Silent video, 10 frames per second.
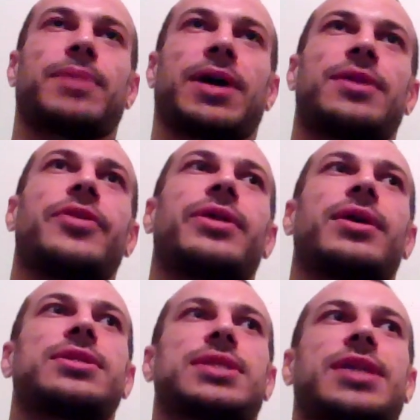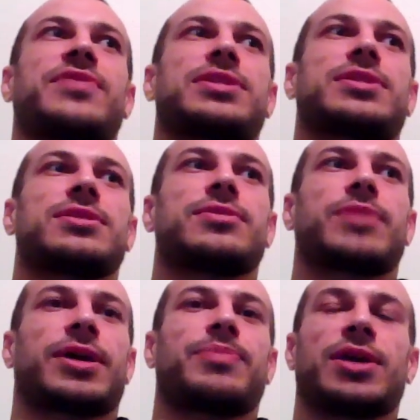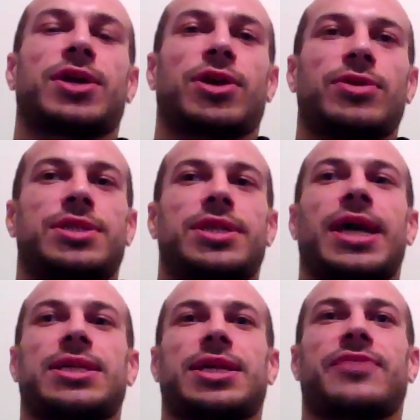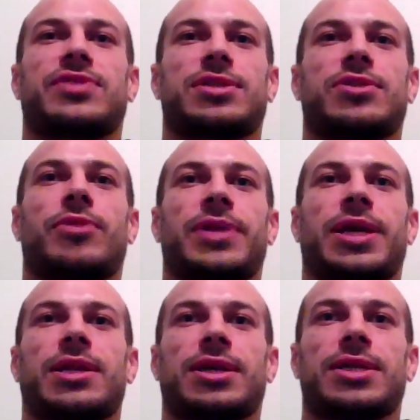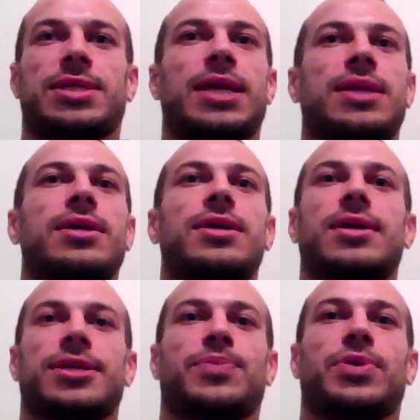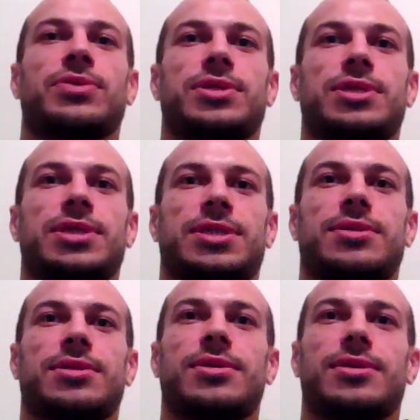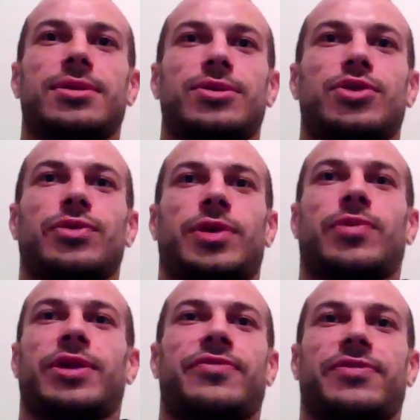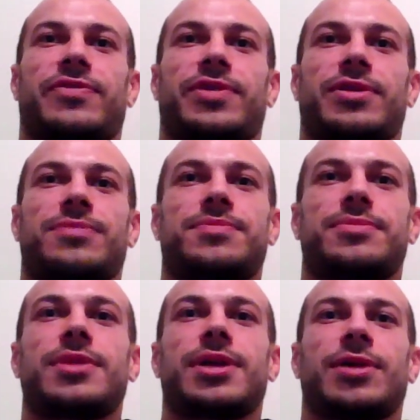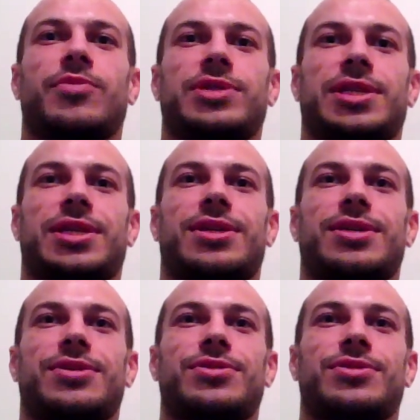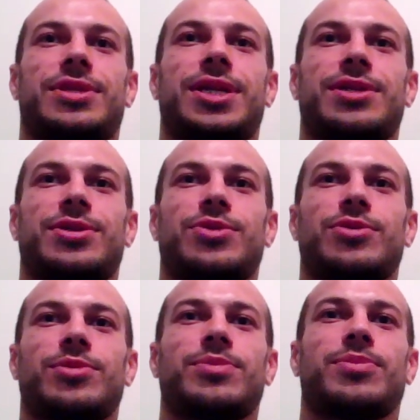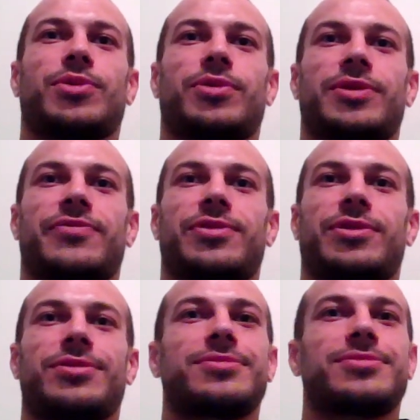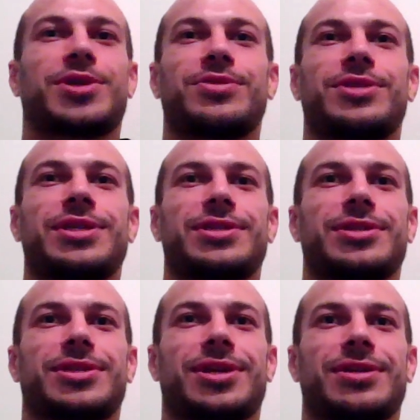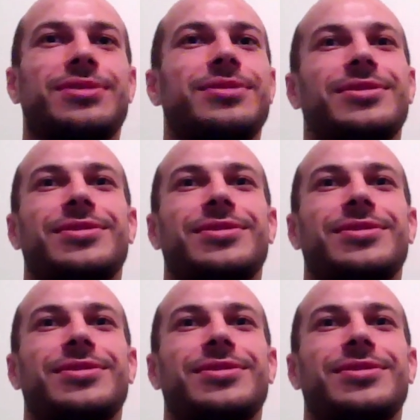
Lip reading: But just having to, like being a coach, you actually have to stop and analyze that as opposed to just doing whatever you feel, which I think you tend to do more if you're not coaching. You just kind of,